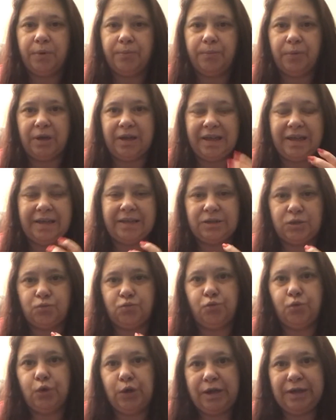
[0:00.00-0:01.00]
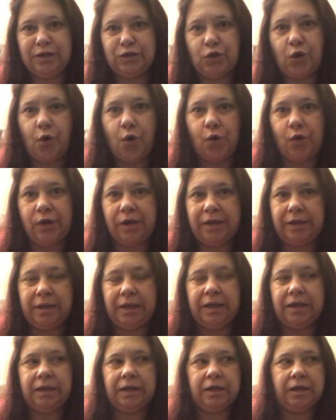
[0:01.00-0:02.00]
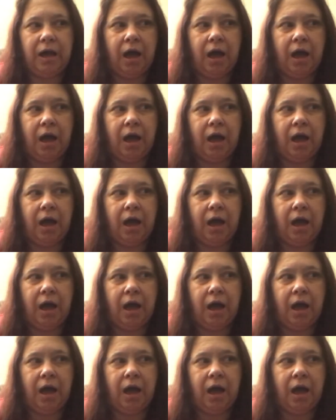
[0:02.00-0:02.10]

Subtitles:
but it's really tiny.